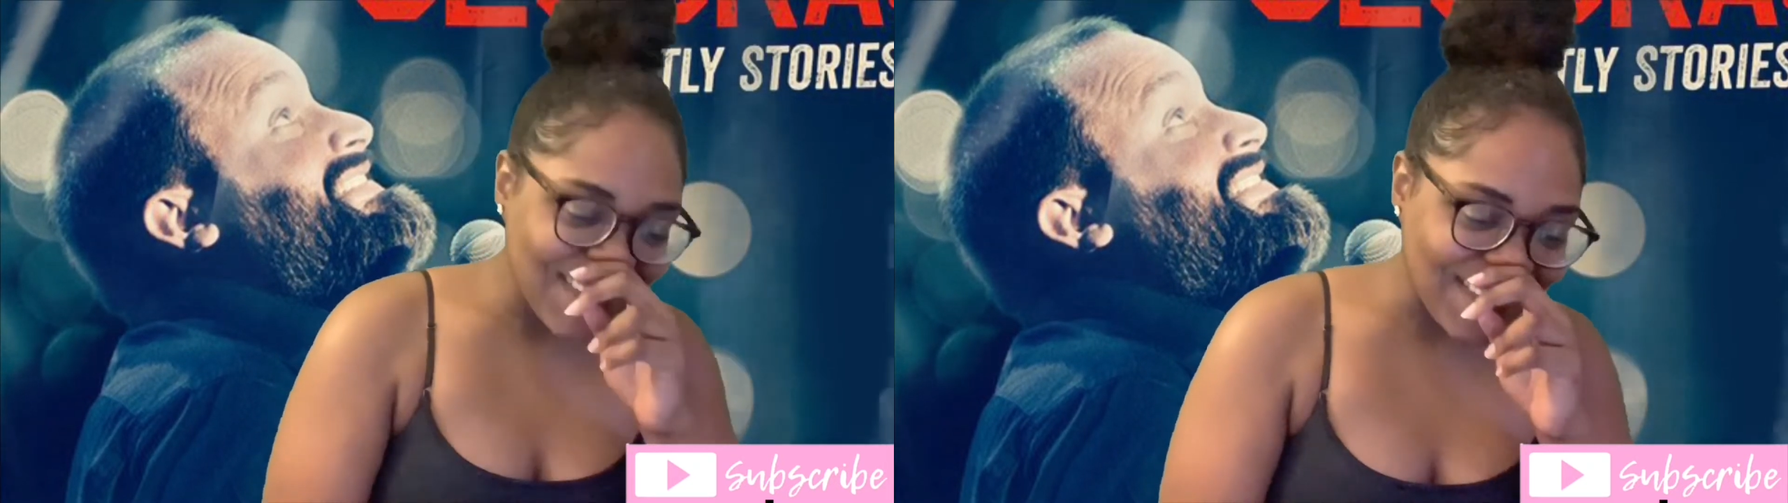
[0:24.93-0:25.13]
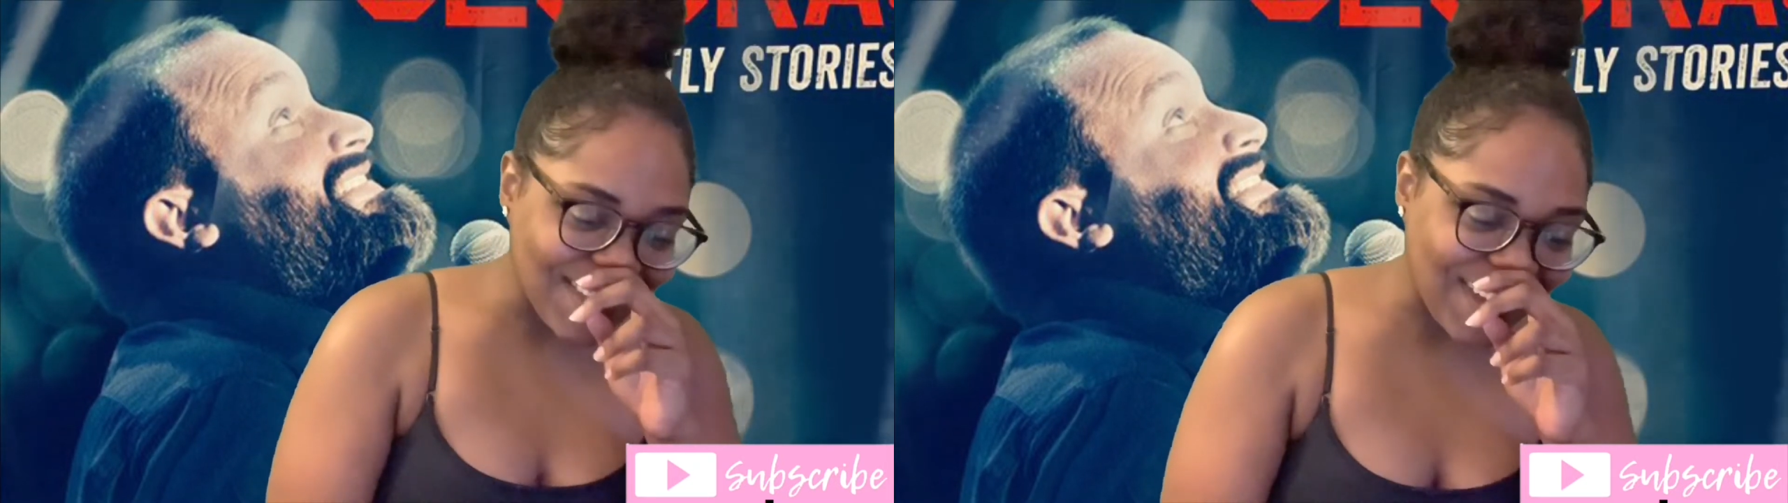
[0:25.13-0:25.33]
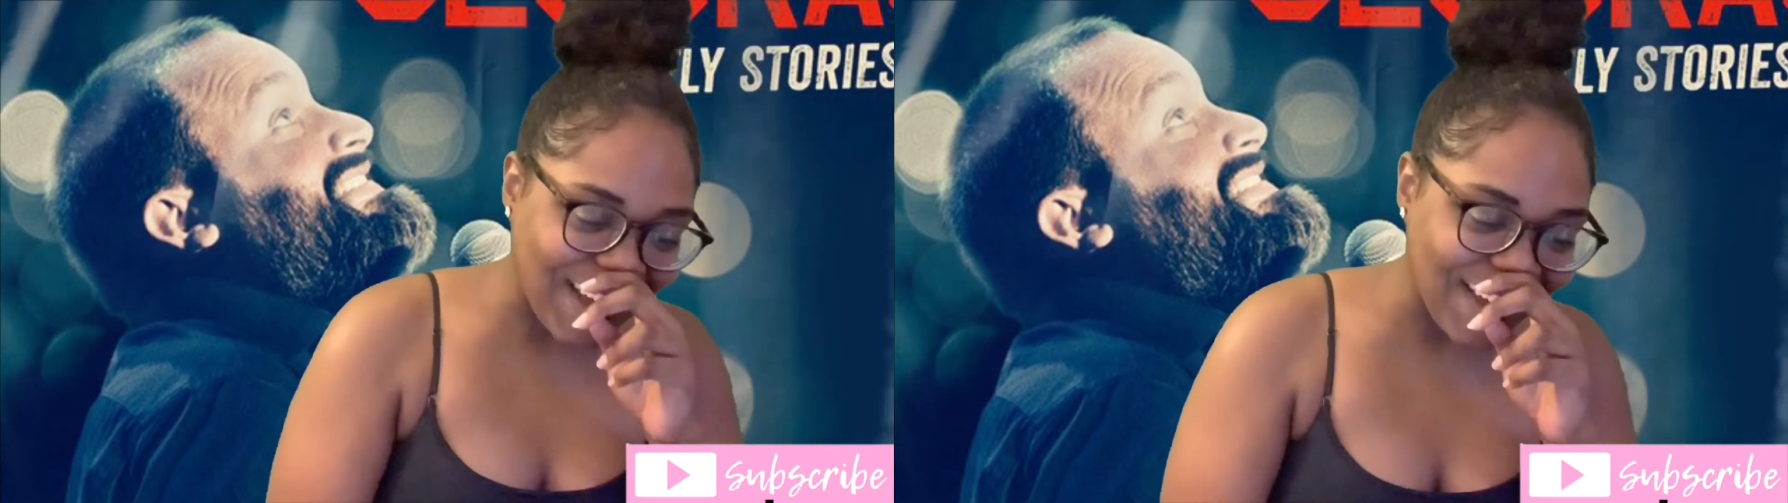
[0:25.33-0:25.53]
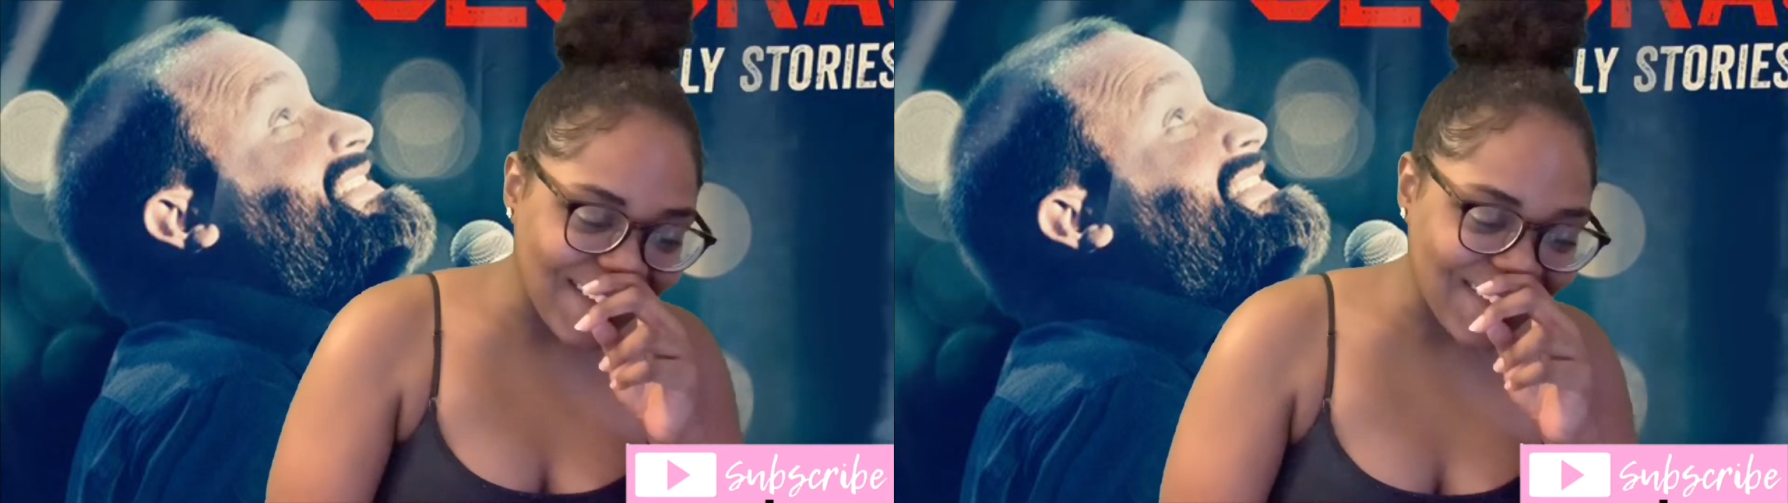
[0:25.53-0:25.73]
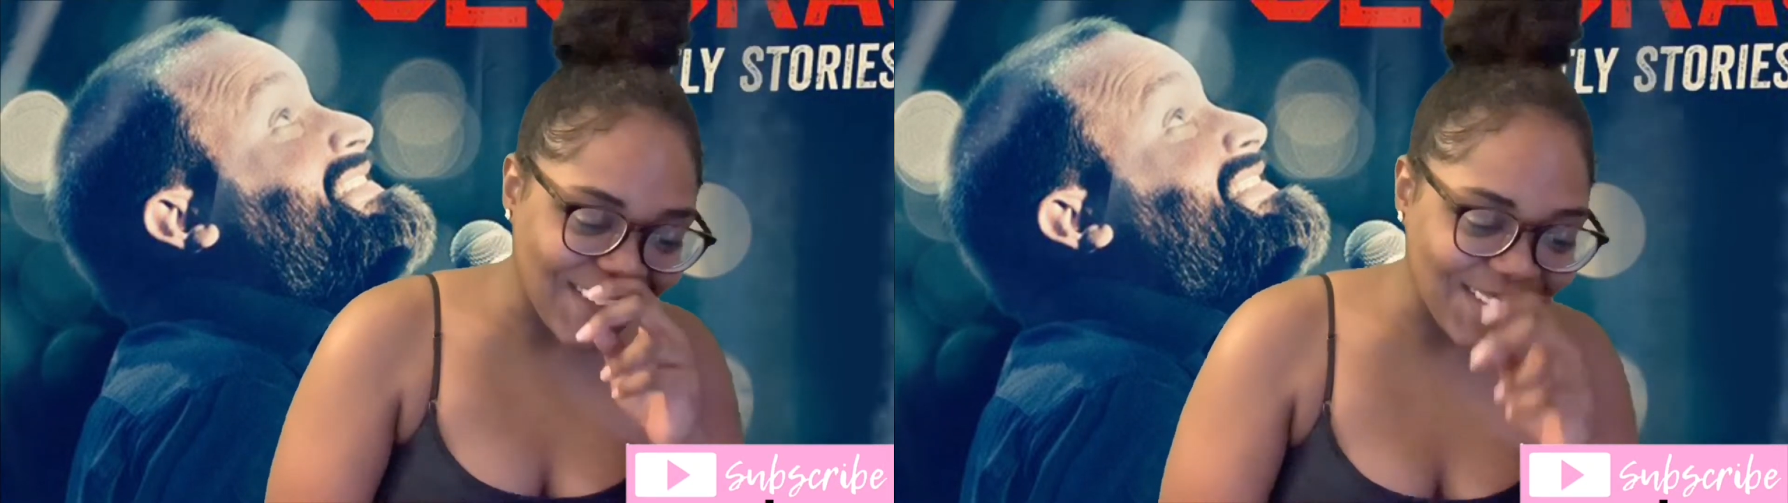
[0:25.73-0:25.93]
This guy
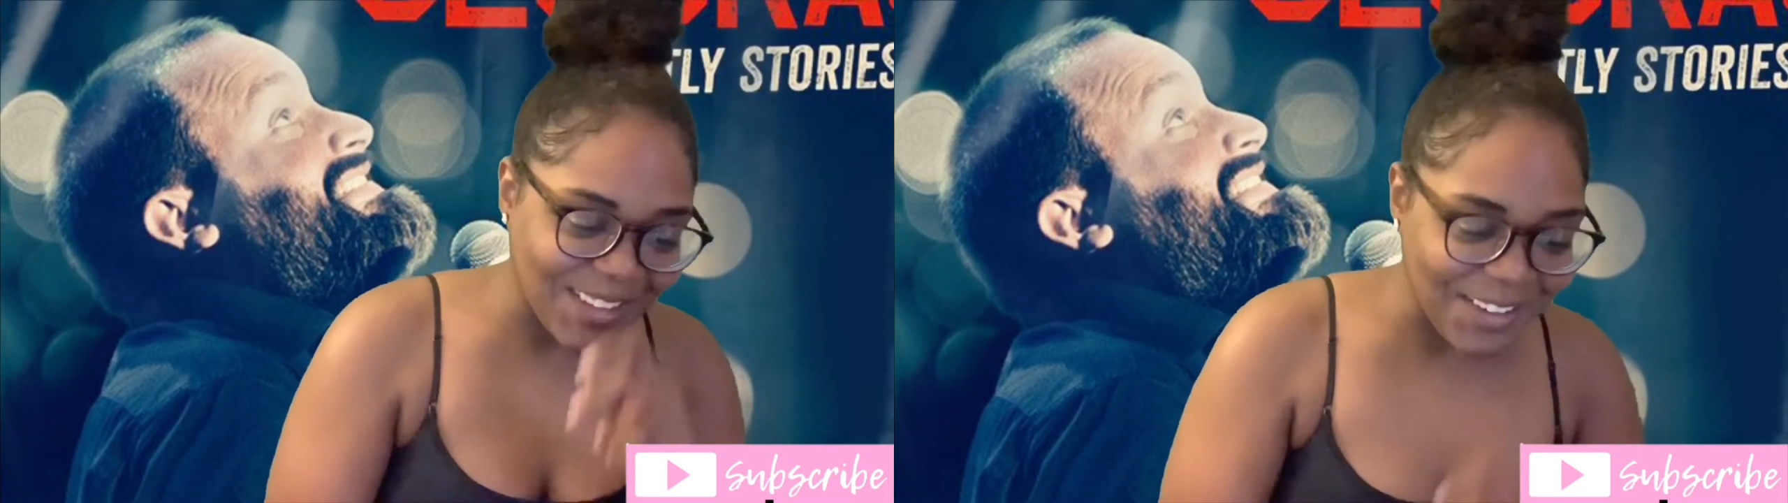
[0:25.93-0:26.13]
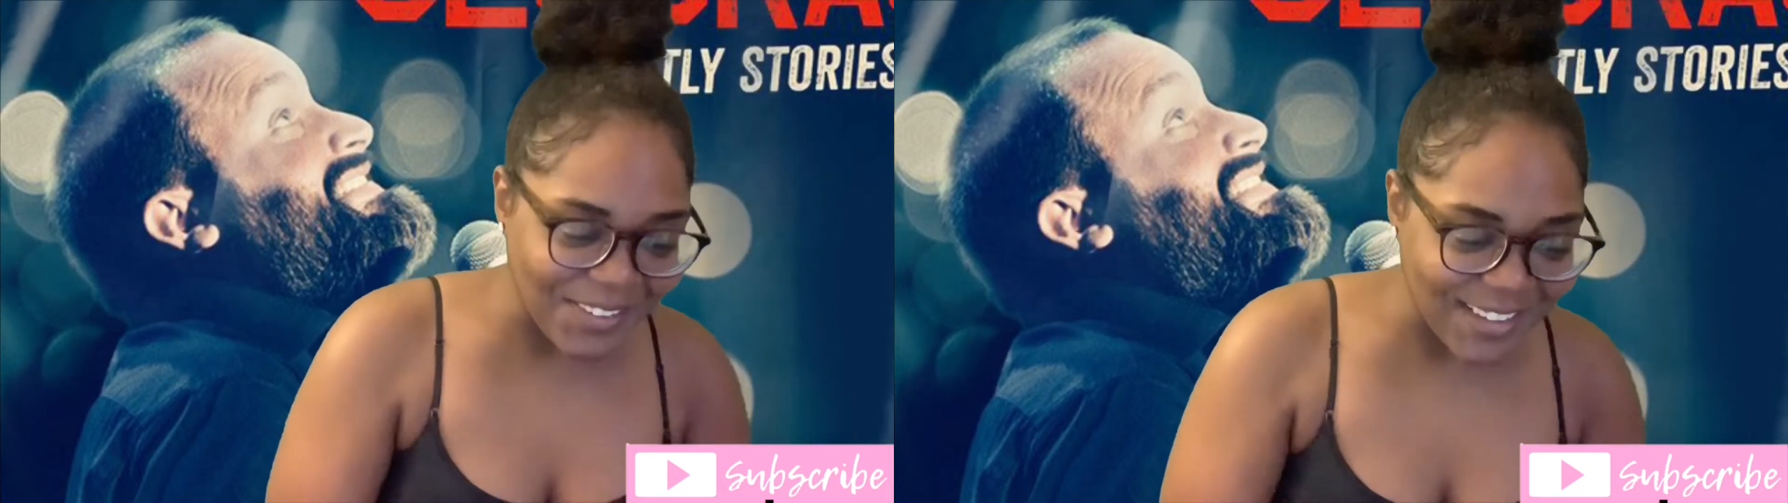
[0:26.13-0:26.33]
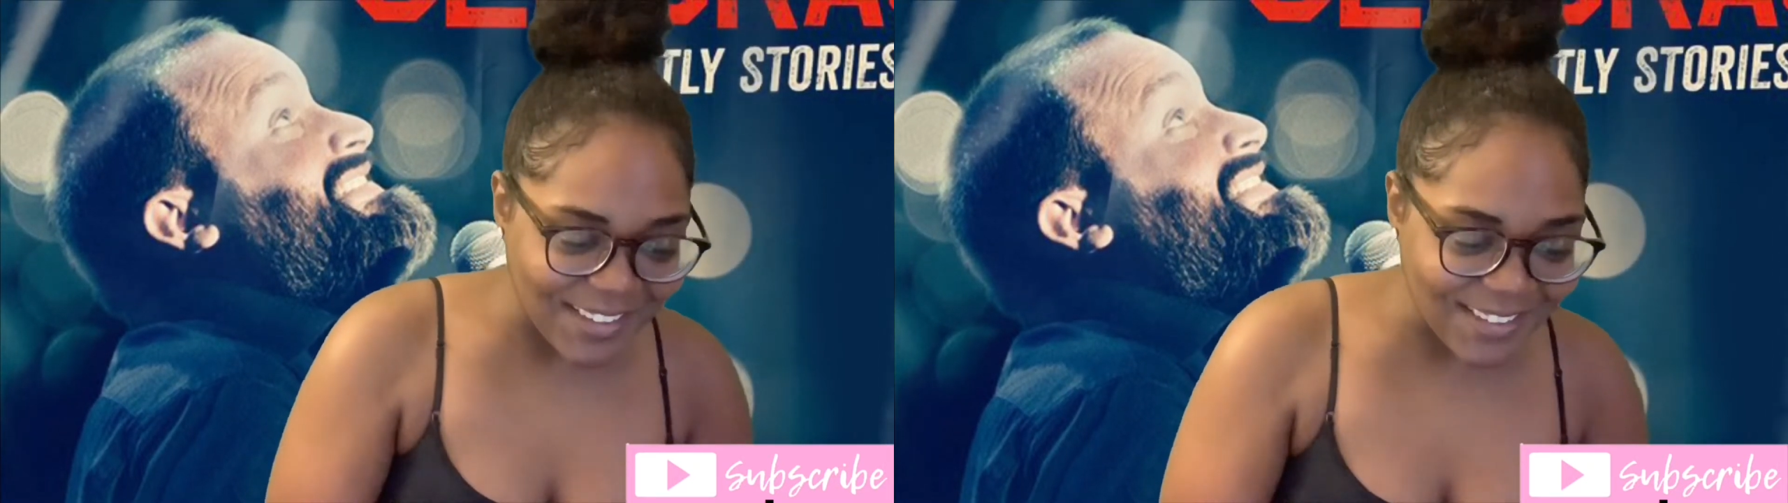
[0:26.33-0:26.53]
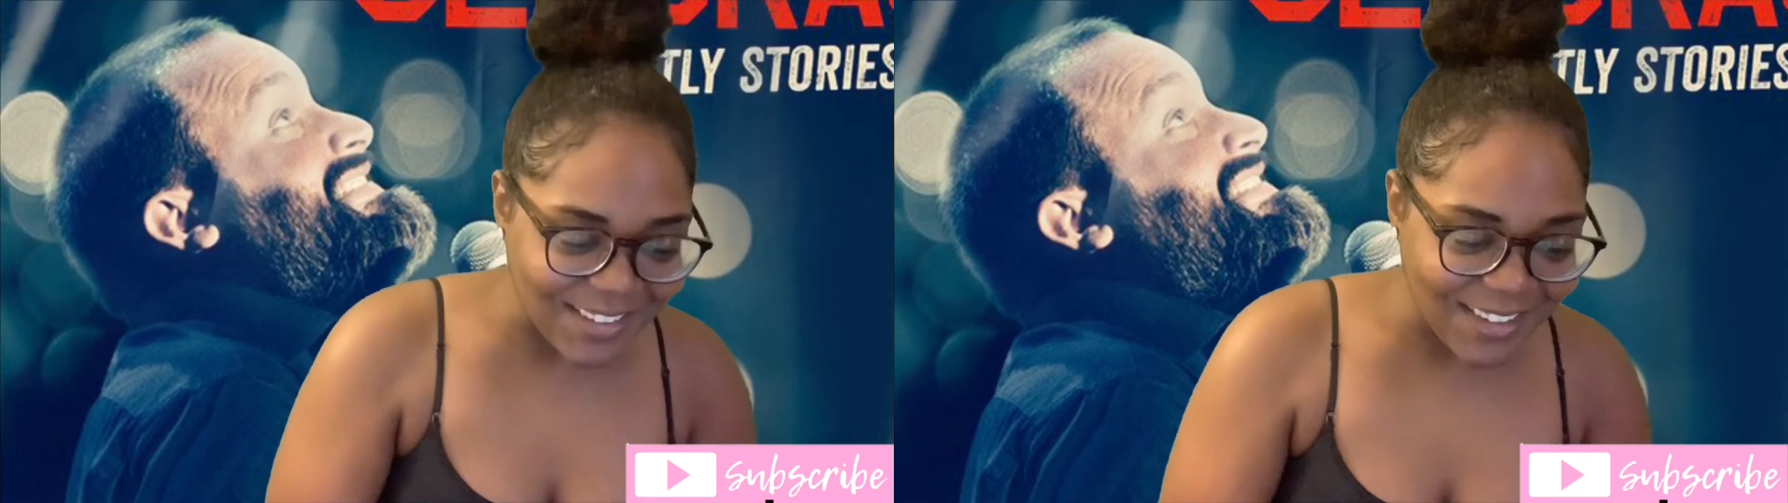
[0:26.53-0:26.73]
is hilarious.